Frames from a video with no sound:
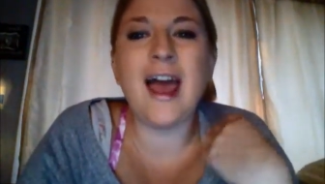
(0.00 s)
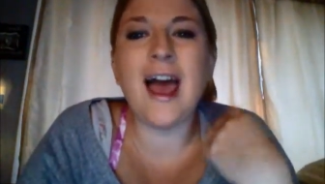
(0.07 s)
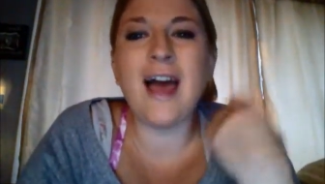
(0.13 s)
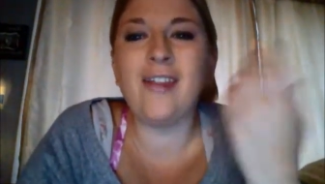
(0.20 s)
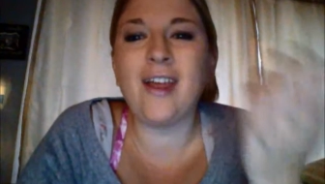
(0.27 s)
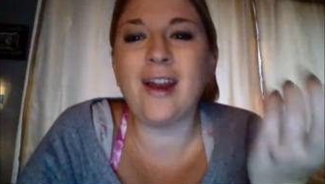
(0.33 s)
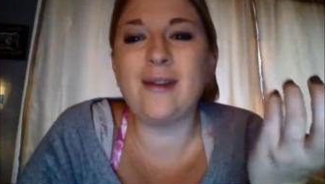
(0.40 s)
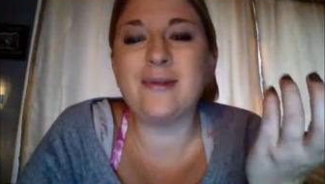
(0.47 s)

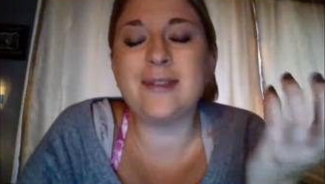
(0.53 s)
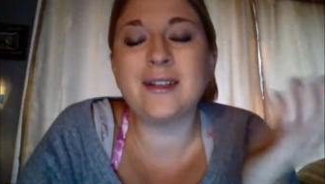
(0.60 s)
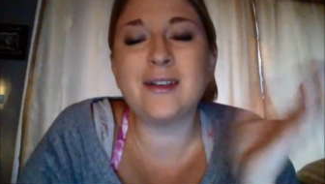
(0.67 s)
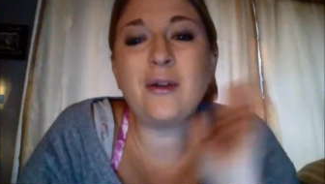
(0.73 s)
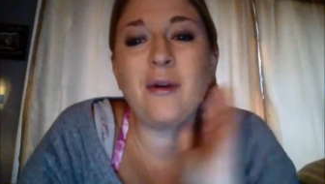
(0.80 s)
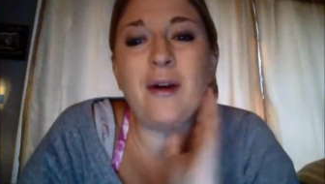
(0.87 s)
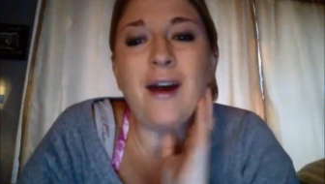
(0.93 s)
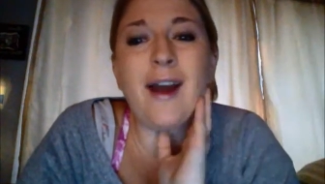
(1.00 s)
And then I was like,
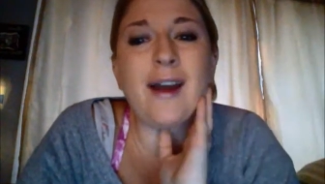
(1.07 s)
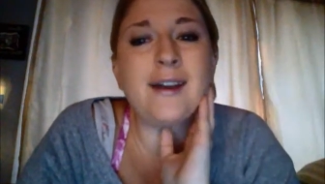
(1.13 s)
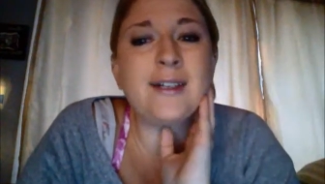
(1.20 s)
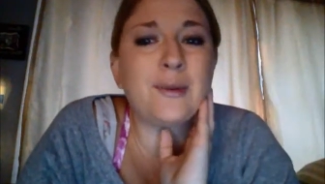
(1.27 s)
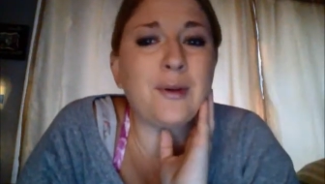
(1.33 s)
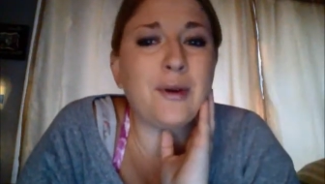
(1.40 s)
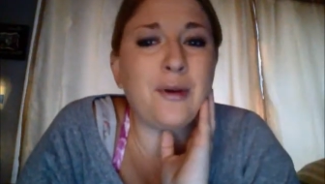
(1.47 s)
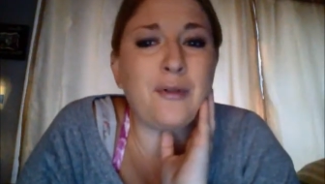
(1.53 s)
you know what? I
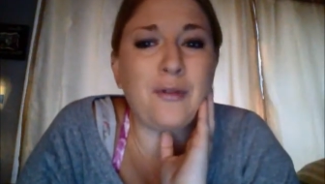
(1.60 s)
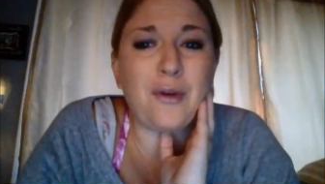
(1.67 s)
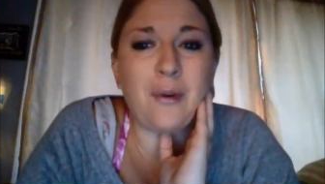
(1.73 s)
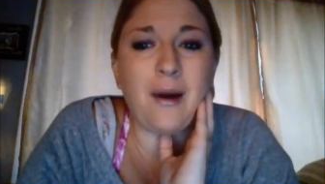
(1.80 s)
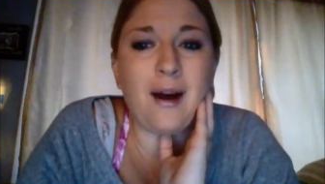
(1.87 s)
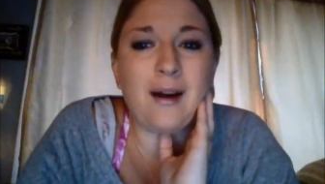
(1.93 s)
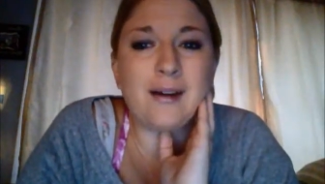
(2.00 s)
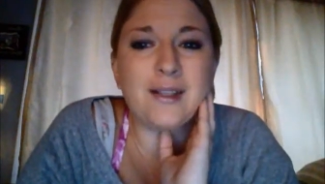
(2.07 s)
just want to go for a
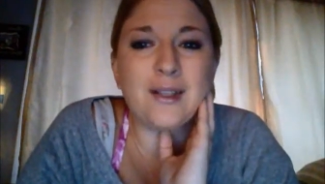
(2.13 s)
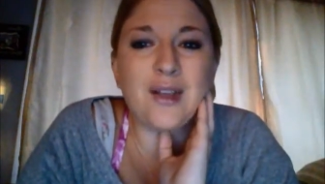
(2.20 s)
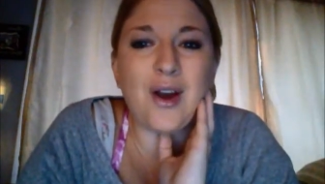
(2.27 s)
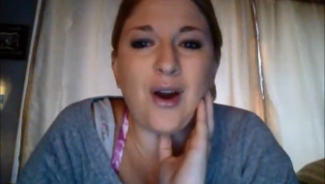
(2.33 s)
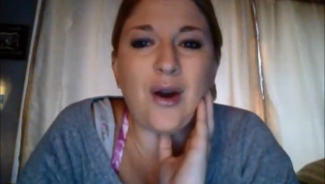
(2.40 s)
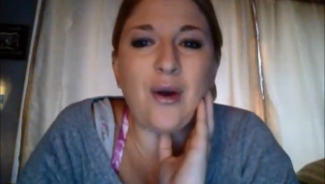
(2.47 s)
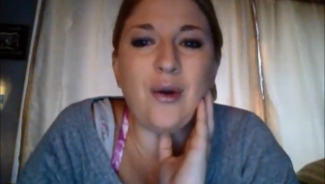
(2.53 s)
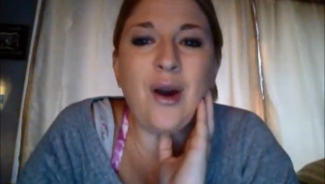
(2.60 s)
walk.
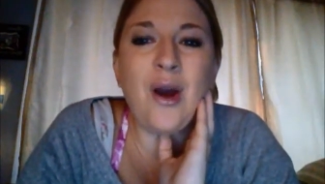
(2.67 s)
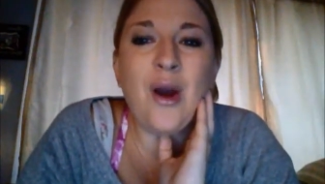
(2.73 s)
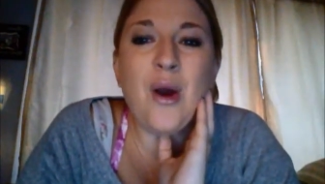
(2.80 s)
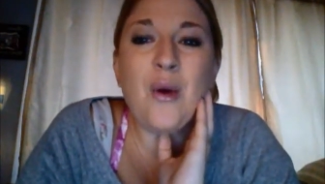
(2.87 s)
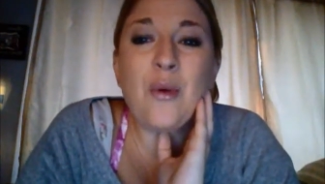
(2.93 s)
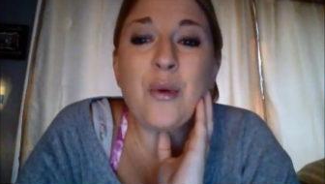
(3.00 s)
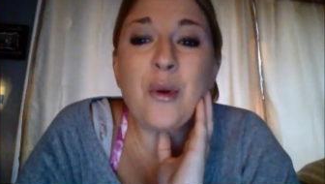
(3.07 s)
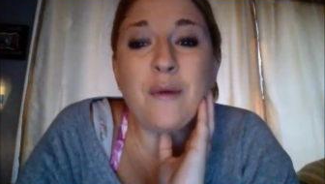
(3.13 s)
So
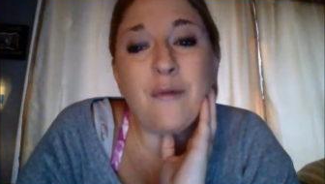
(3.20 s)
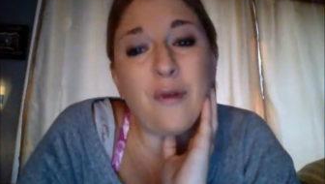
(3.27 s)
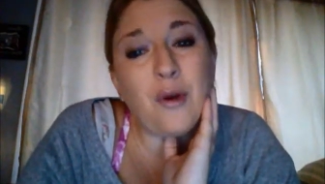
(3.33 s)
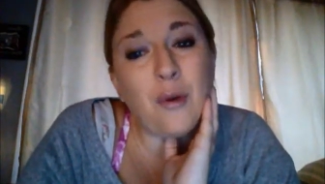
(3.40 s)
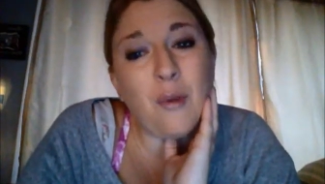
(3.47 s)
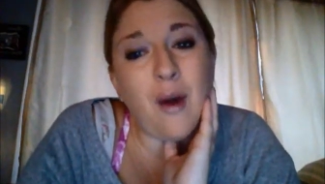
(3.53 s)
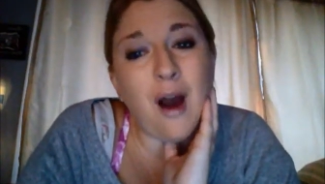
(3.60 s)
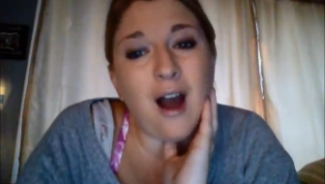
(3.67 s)
we went for
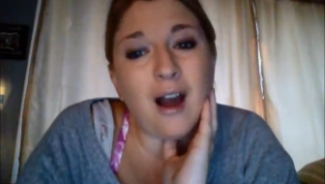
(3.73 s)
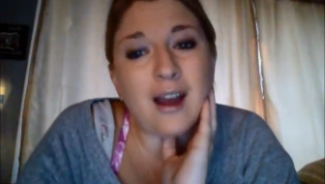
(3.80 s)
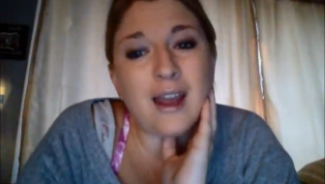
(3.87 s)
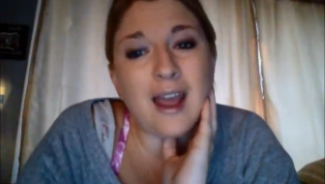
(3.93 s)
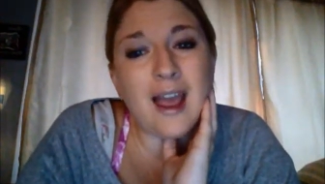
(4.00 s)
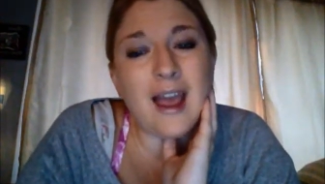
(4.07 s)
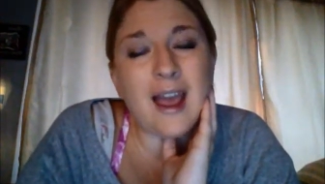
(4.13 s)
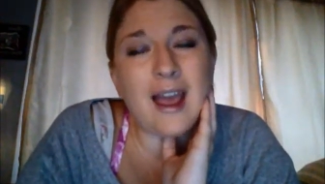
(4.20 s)
a walk
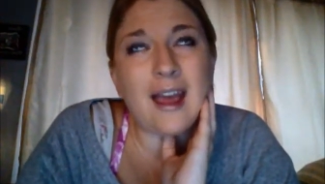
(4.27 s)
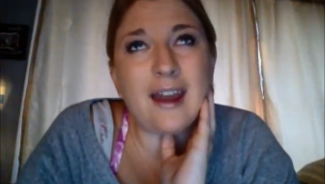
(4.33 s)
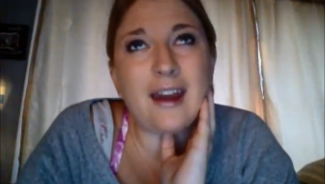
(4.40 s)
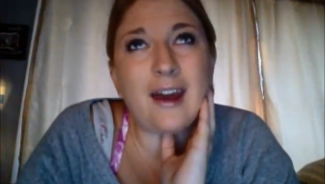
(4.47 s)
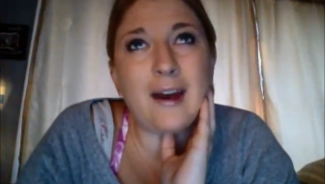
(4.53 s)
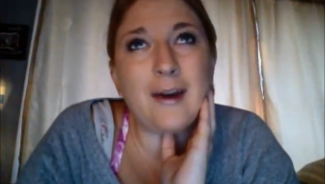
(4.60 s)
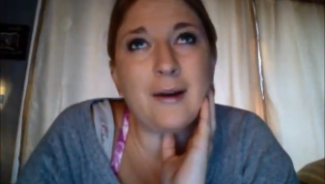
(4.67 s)
and